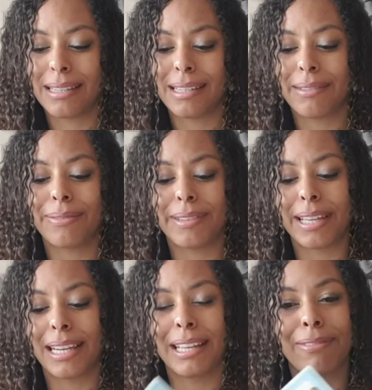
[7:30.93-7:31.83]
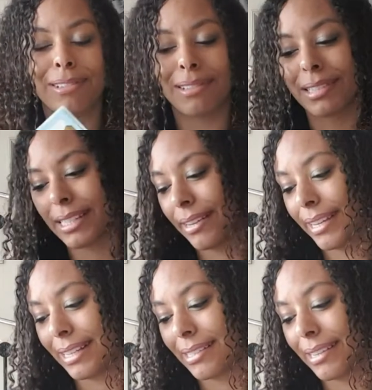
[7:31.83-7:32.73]
done for their level, so
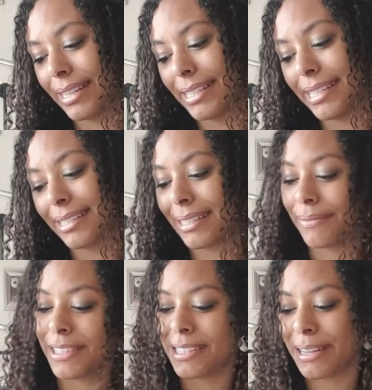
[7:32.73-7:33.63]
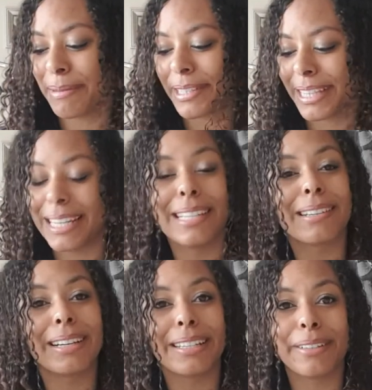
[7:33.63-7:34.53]
things like Jesus loved you so much that he
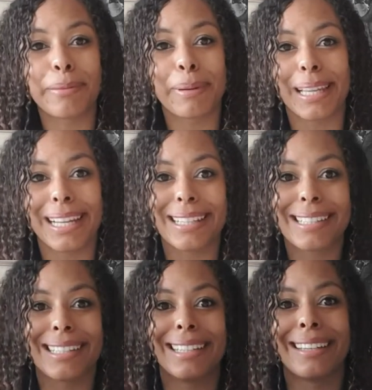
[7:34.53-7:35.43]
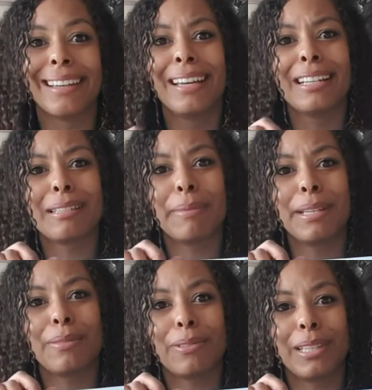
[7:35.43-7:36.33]
died in your place, and just
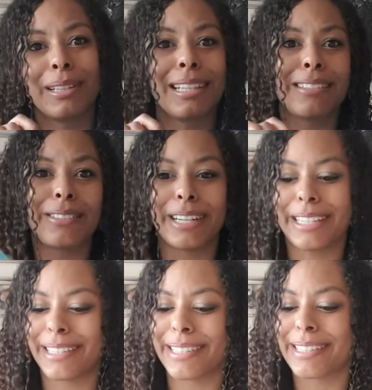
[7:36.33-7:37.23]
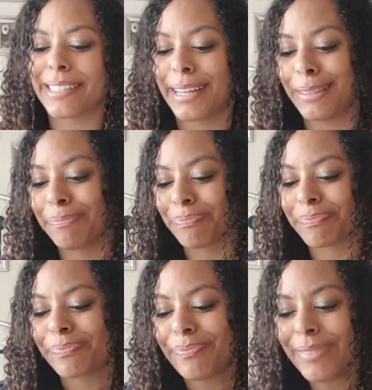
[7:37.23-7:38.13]
beautiful little illustrations. So
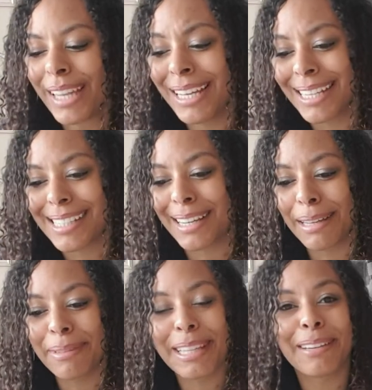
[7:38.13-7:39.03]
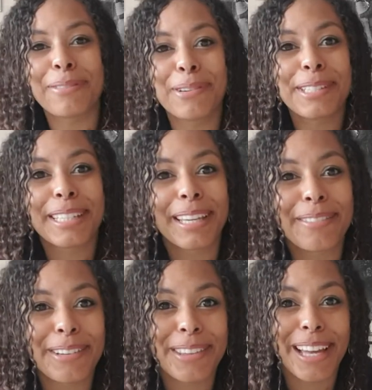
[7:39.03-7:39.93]
yes, I am looking forward to going through